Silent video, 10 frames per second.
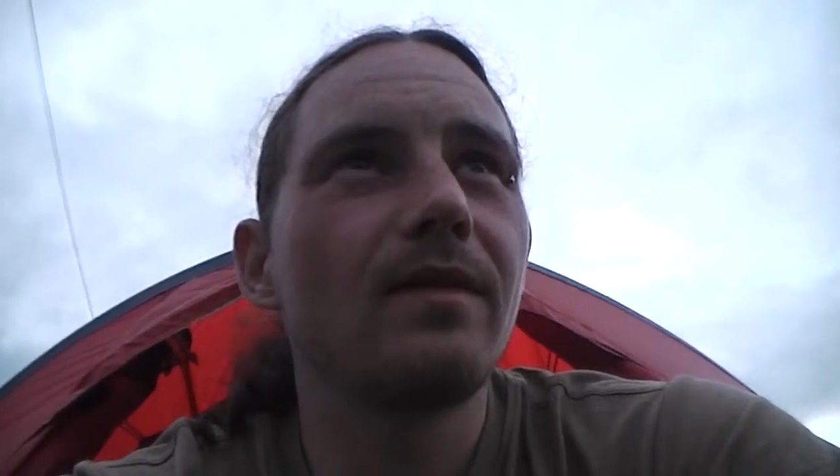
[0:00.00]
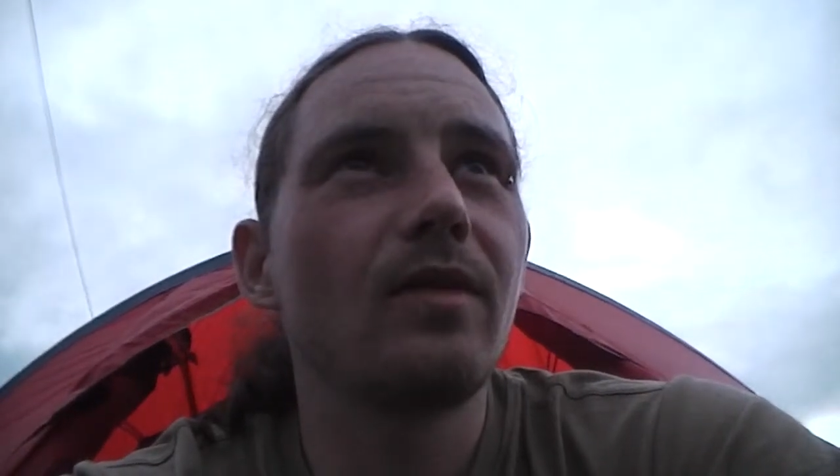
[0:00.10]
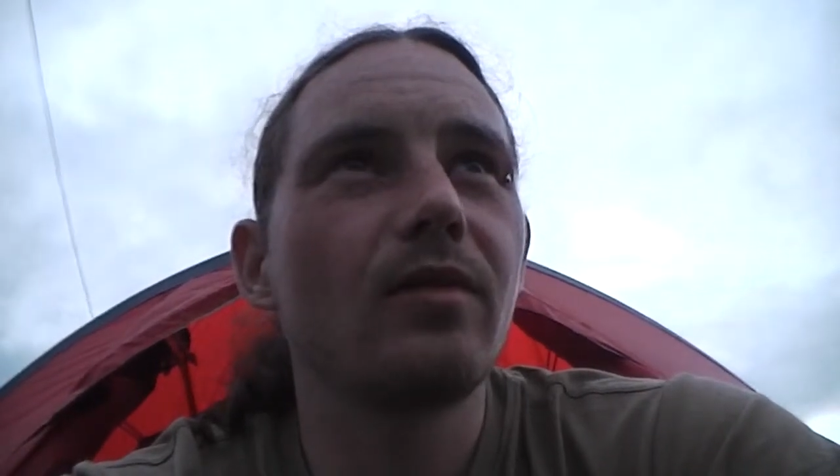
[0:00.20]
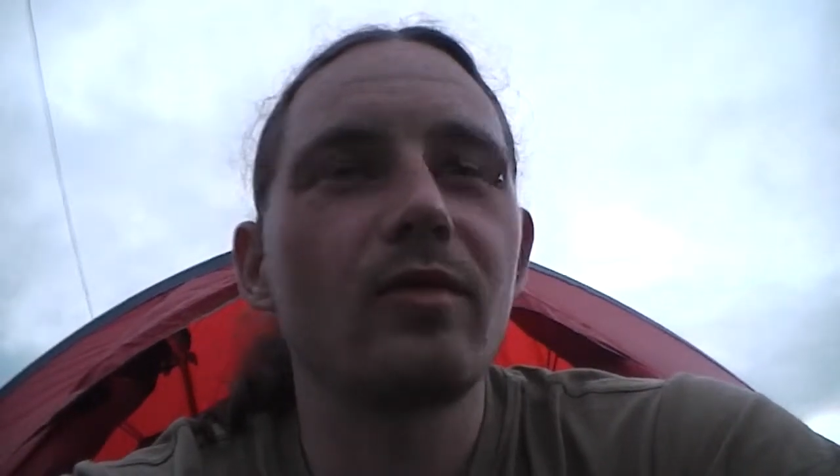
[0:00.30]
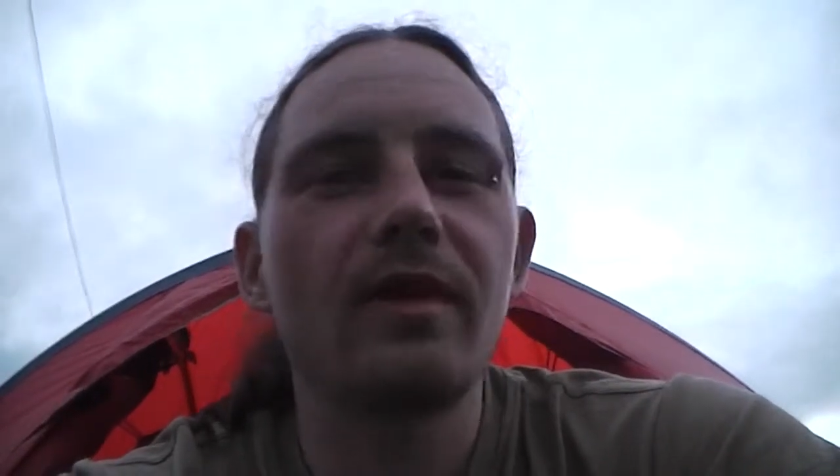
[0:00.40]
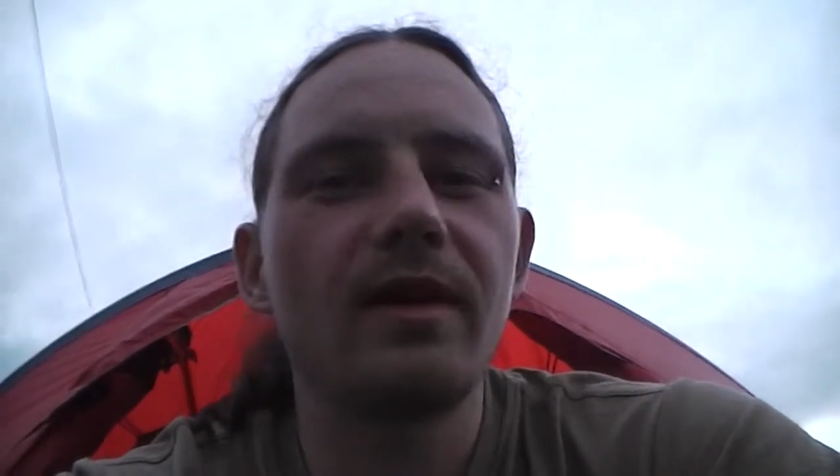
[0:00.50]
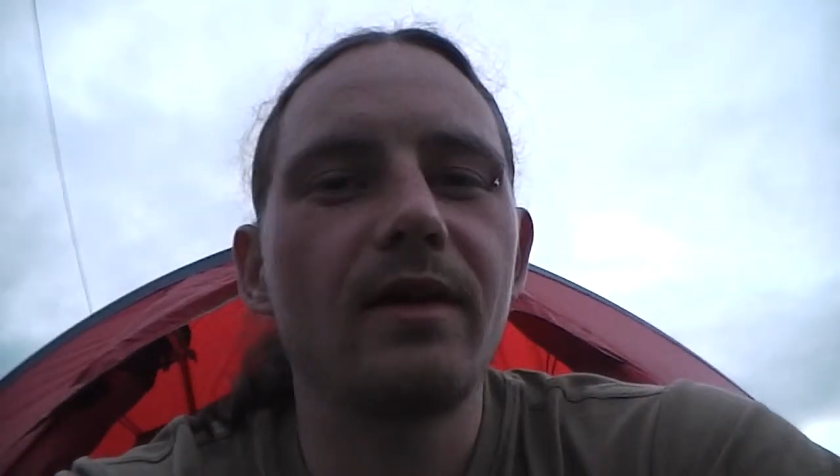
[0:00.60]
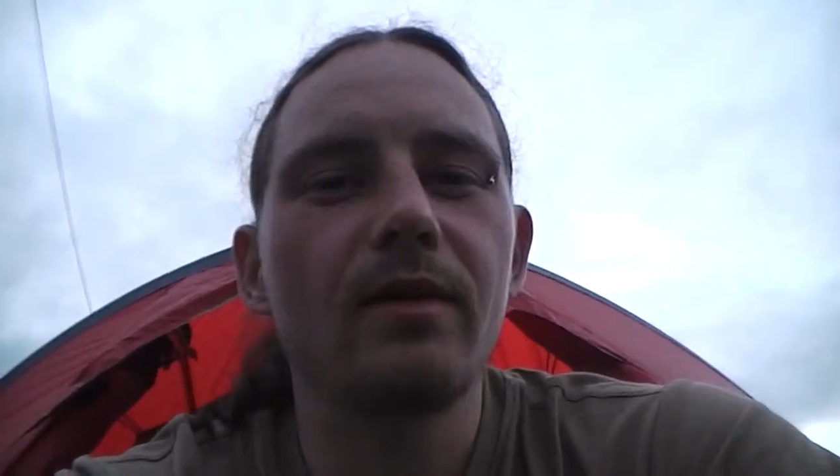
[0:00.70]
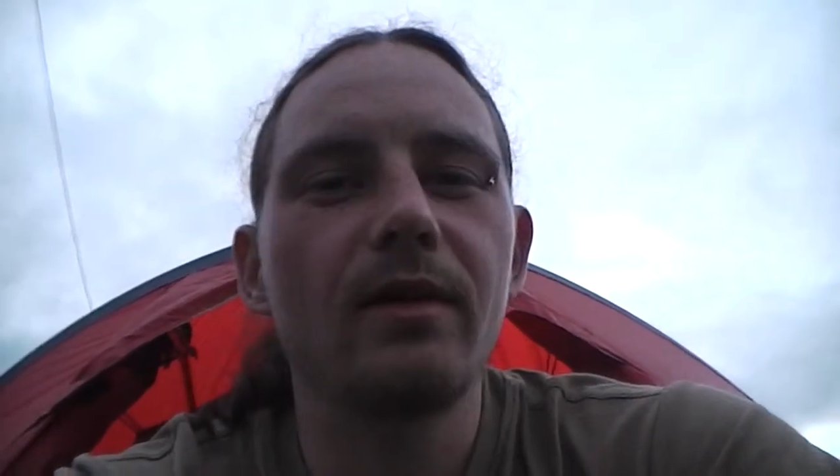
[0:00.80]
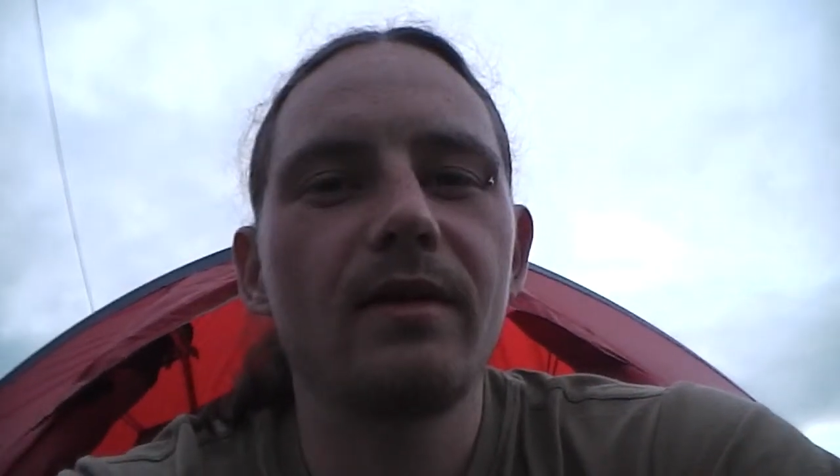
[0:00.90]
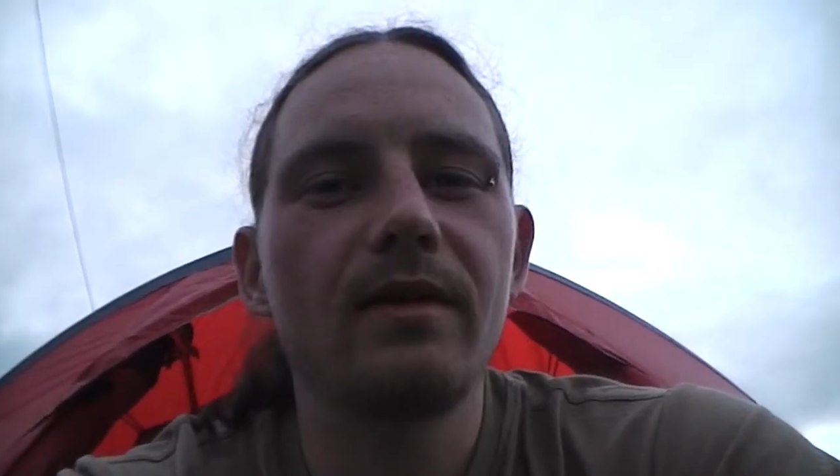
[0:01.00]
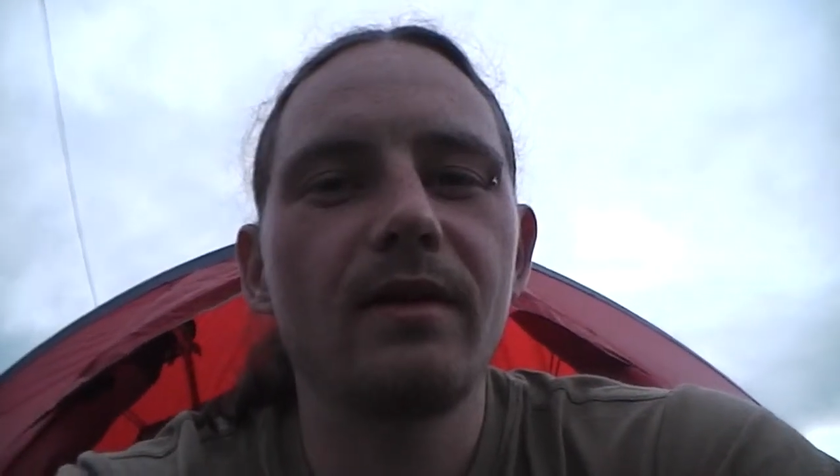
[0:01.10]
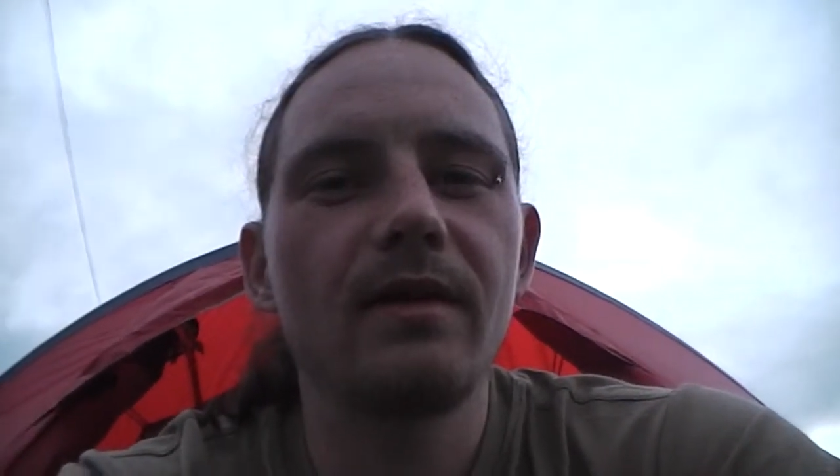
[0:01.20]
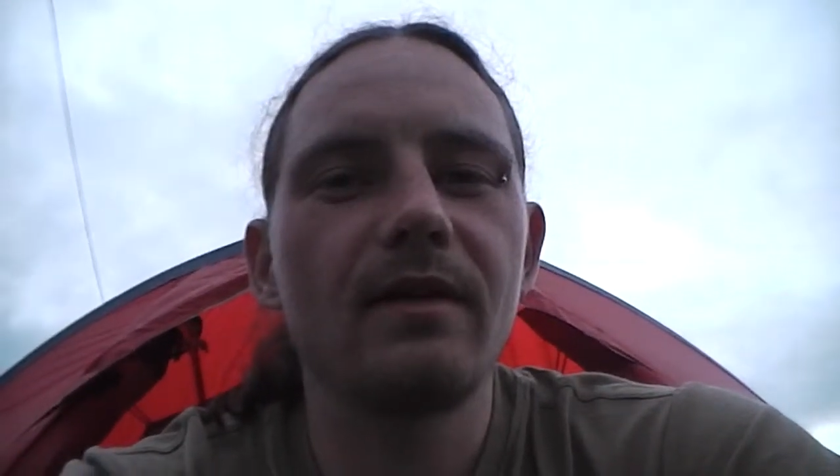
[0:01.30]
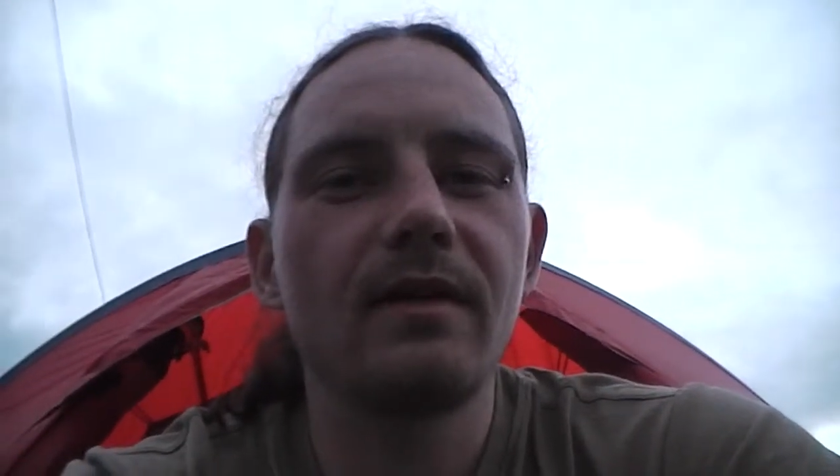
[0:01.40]
290 quid
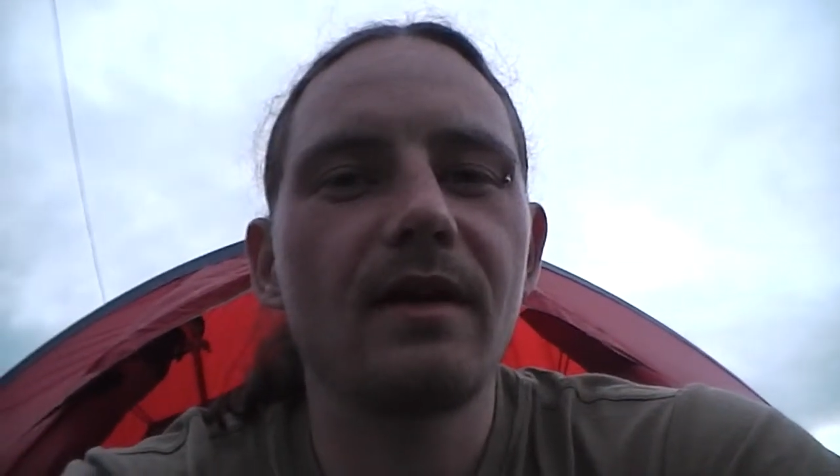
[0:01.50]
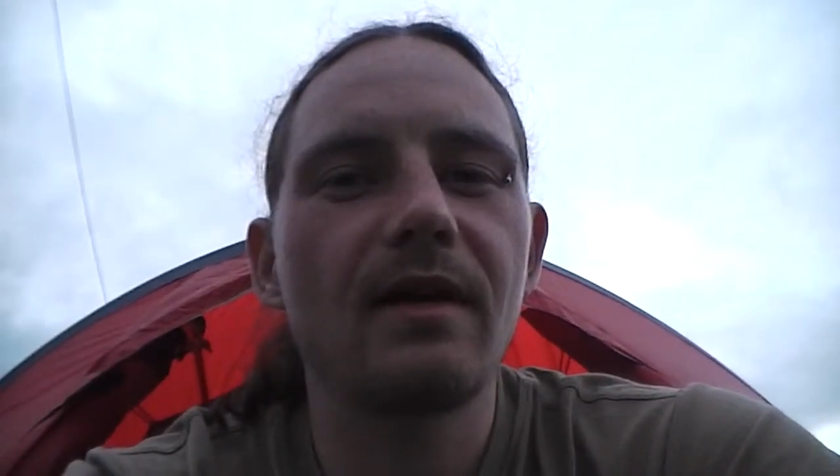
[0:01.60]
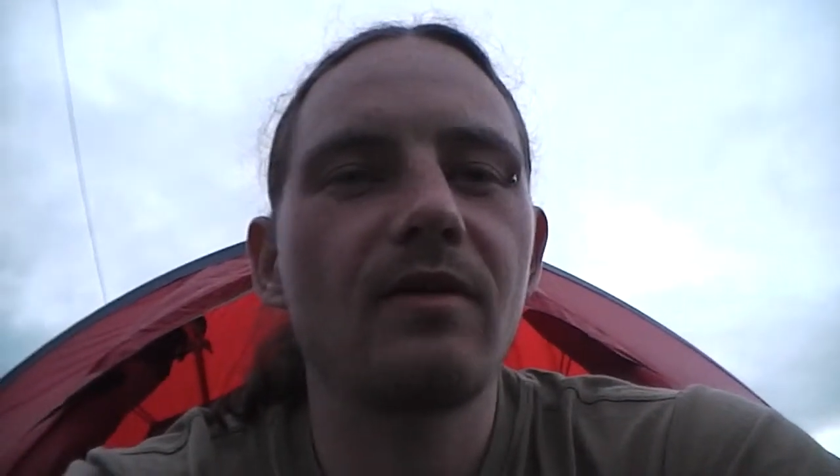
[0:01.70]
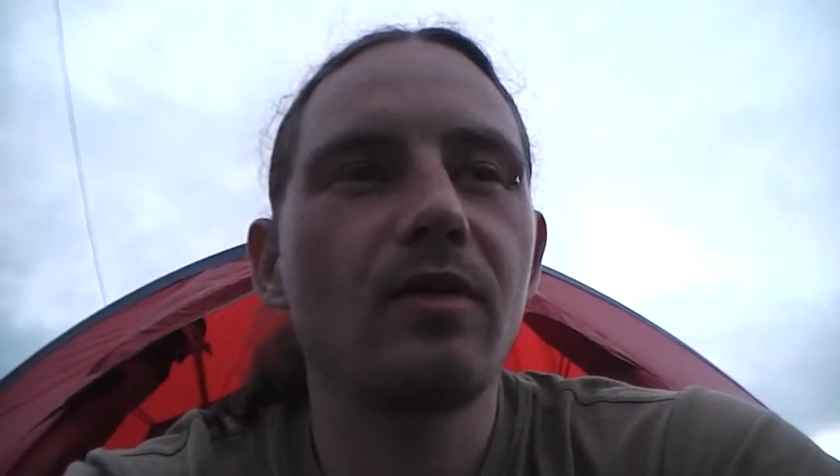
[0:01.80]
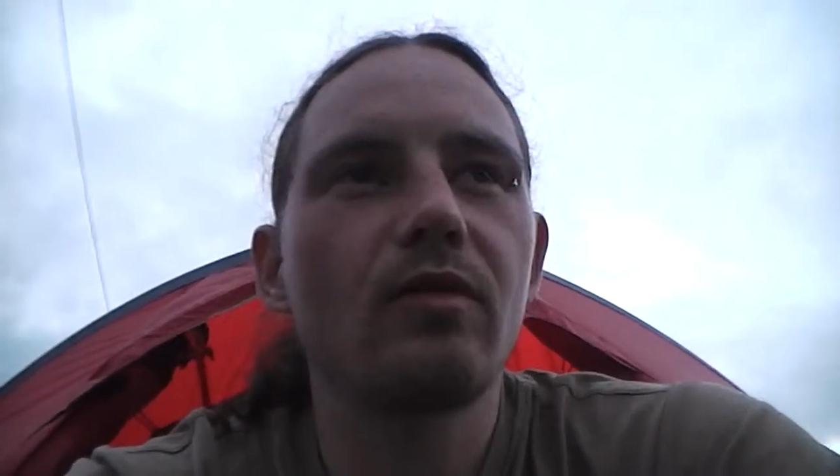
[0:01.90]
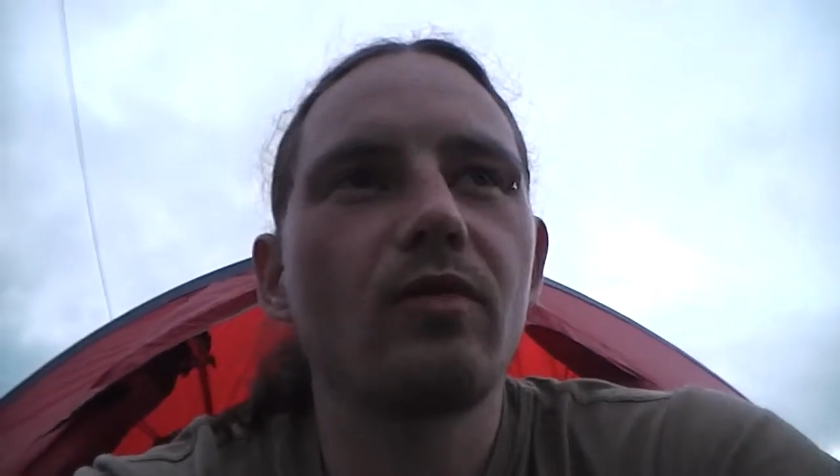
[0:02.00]
in cash,